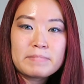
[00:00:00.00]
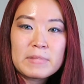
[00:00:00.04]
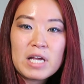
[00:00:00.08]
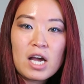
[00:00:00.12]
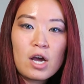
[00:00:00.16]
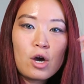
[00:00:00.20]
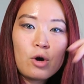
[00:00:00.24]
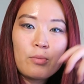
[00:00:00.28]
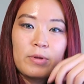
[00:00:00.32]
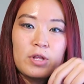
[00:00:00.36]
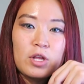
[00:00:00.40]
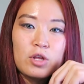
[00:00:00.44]
I
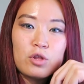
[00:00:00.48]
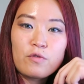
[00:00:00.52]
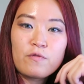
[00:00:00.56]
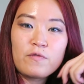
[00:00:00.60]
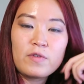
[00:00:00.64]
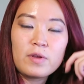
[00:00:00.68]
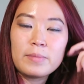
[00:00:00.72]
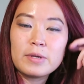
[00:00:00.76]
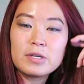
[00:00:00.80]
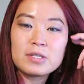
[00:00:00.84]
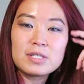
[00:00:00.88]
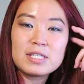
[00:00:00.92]
hope another
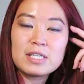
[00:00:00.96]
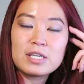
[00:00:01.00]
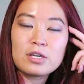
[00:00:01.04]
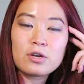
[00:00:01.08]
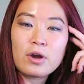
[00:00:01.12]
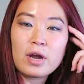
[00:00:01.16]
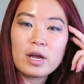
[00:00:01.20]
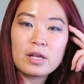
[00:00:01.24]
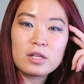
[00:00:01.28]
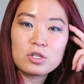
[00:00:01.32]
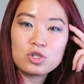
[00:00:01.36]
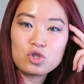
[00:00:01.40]
female
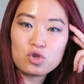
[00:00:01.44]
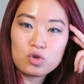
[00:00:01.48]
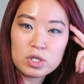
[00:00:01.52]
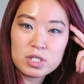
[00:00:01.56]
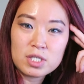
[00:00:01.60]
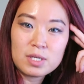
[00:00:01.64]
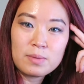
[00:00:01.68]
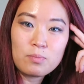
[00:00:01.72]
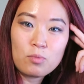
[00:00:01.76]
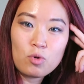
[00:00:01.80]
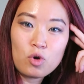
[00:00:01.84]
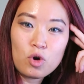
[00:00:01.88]
sneakerhead
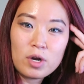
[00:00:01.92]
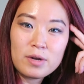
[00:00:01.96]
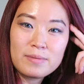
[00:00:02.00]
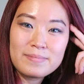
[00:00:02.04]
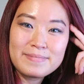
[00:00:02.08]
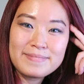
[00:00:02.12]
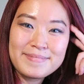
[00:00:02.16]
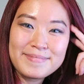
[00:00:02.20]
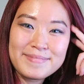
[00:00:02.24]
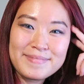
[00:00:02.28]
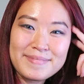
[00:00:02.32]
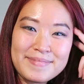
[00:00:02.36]
enjoys it more.
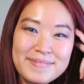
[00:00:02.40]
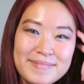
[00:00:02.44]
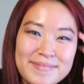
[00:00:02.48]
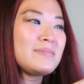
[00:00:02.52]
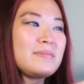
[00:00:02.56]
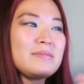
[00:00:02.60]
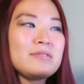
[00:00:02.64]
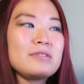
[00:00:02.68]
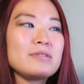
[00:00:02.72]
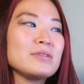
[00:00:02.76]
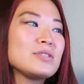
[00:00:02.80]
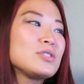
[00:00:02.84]

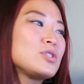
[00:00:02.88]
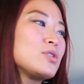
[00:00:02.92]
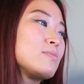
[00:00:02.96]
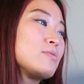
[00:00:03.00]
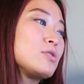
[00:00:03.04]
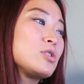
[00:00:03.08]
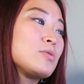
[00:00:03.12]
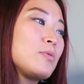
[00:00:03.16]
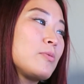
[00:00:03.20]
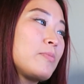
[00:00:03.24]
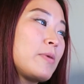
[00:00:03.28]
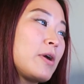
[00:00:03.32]
So I'm
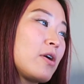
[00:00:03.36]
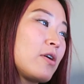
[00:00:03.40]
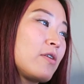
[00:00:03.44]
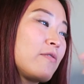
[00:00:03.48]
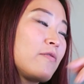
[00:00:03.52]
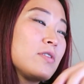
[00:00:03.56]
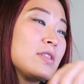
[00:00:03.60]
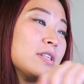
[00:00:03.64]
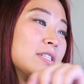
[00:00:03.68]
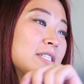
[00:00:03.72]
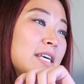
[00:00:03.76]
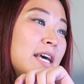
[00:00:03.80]
just preparing
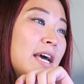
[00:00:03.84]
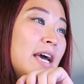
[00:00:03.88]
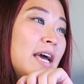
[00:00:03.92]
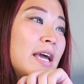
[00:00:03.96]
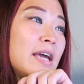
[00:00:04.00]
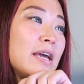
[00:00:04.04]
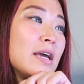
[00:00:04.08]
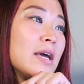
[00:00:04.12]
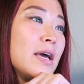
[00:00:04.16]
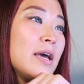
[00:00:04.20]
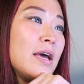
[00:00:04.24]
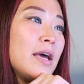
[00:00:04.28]
for the
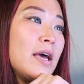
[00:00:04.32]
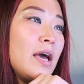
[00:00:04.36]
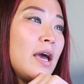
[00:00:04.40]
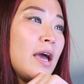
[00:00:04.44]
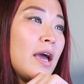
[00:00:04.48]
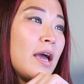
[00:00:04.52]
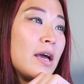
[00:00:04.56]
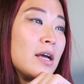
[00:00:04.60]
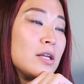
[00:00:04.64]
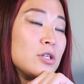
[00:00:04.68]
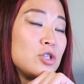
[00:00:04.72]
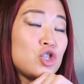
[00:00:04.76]
day
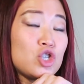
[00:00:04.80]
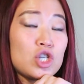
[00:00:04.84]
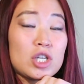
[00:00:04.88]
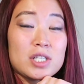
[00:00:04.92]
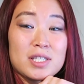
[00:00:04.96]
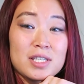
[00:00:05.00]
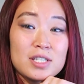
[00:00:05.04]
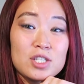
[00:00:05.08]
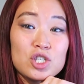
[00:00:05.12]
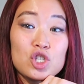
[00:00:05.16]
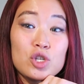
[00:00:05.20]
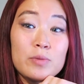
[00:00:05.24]
and
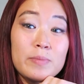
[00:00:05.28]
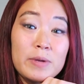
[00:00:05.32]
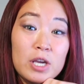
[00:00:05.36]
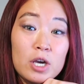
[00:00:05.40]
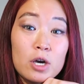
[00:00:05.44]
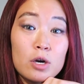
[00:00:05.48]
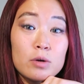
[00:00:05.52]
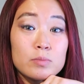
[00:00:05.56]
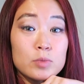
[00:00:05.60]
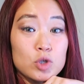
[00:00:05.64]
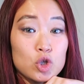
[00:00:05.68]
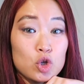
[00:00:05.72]
Justin should be
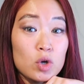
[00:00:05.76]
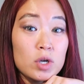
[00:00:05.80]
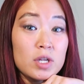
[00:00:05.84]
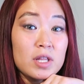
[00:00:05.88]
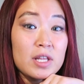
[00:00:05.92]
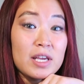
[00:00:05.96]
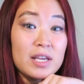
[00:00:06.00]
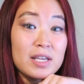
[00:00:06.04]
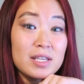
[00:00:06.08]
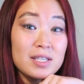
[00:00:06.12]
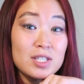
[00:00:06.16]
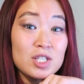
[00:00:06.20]
home
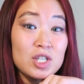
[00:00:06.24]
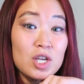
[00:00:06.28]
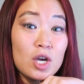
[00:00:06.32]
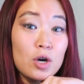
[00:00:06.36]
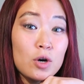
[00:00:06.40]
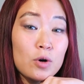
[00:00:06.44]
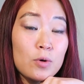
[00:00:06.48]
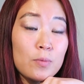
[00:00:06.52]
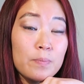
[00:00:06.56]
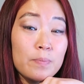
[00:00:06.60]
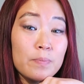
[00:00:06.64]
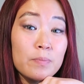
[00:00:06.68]
shortly,
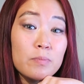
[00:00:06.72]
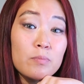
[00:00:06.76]
so